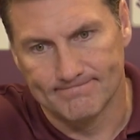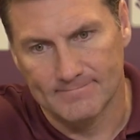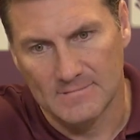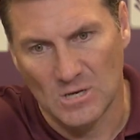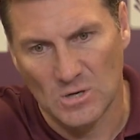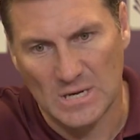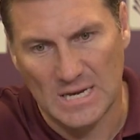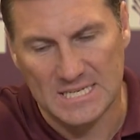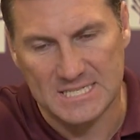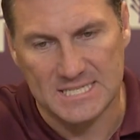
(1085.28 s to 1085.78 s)

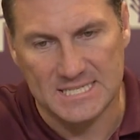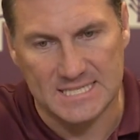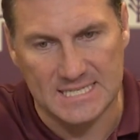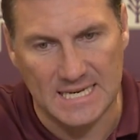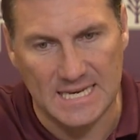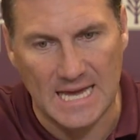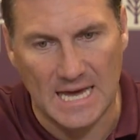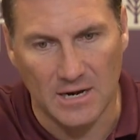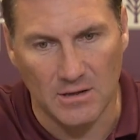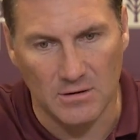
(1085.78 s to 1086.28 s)
I
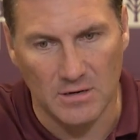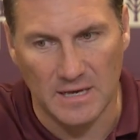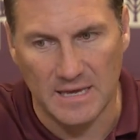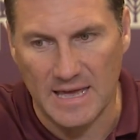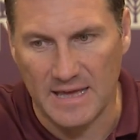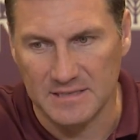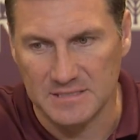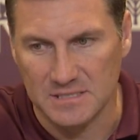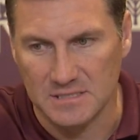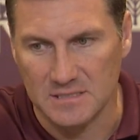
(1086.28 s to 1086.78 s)
don't know, he
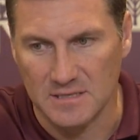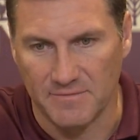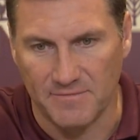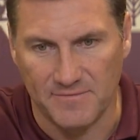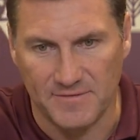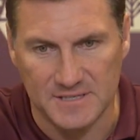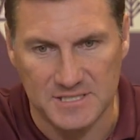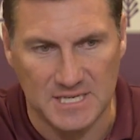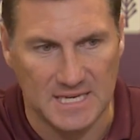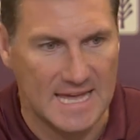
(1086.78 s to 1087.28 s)
has the
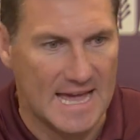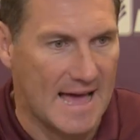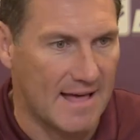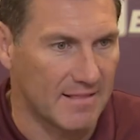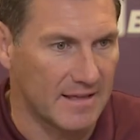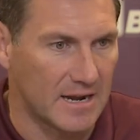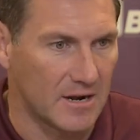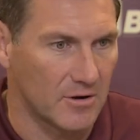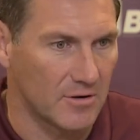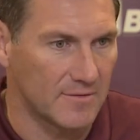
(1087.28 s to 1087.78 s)

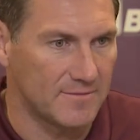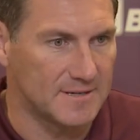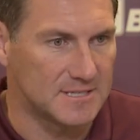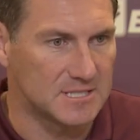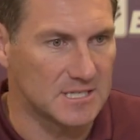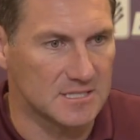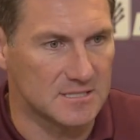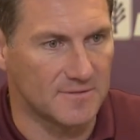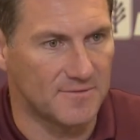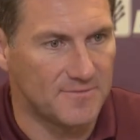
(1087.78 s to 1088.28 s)
physicality. I don't know if
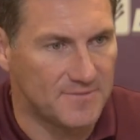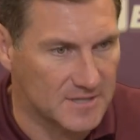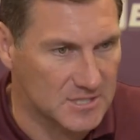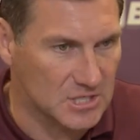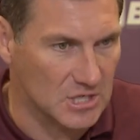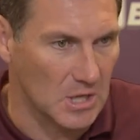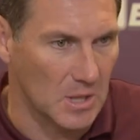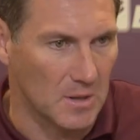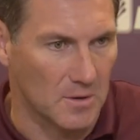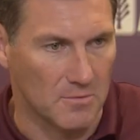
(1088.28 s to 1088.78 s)
he's as
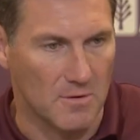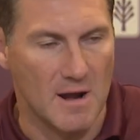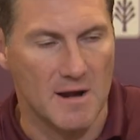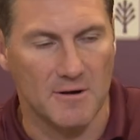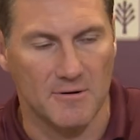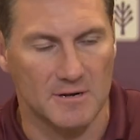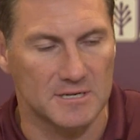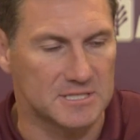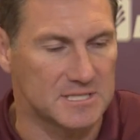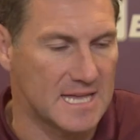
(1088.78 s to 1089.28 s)
physical a
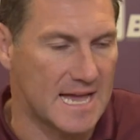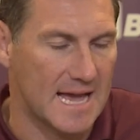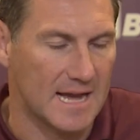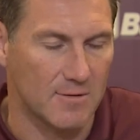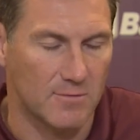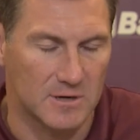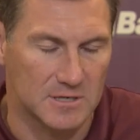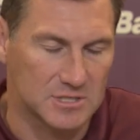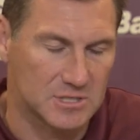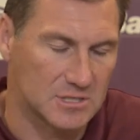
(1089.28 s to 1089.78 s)
runner as
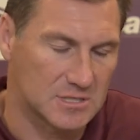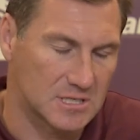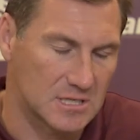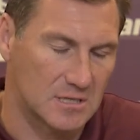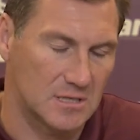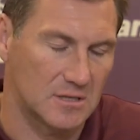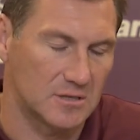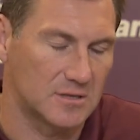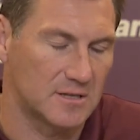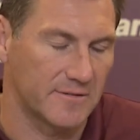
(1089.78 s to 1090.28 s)
Dak was, so it's a
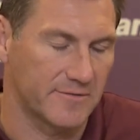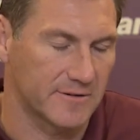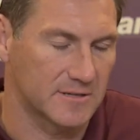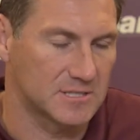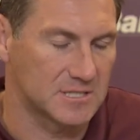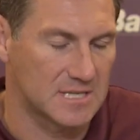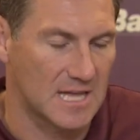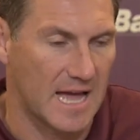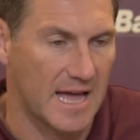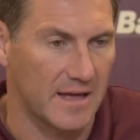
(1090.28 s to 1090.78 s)
little
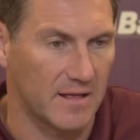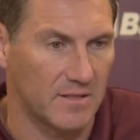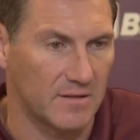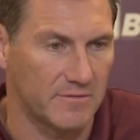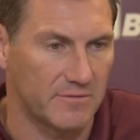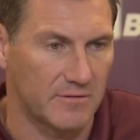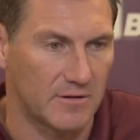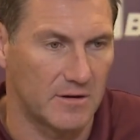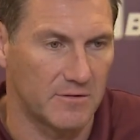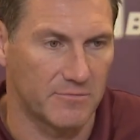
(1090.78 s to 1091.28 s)
different style
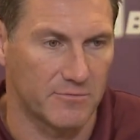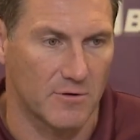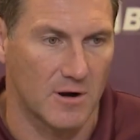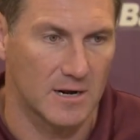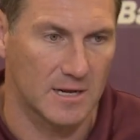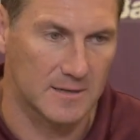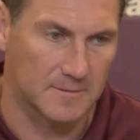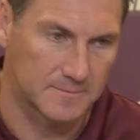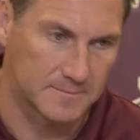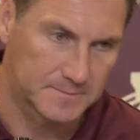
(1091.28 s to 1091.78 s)
of
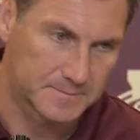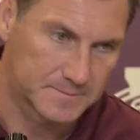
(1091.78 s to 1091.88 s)
running.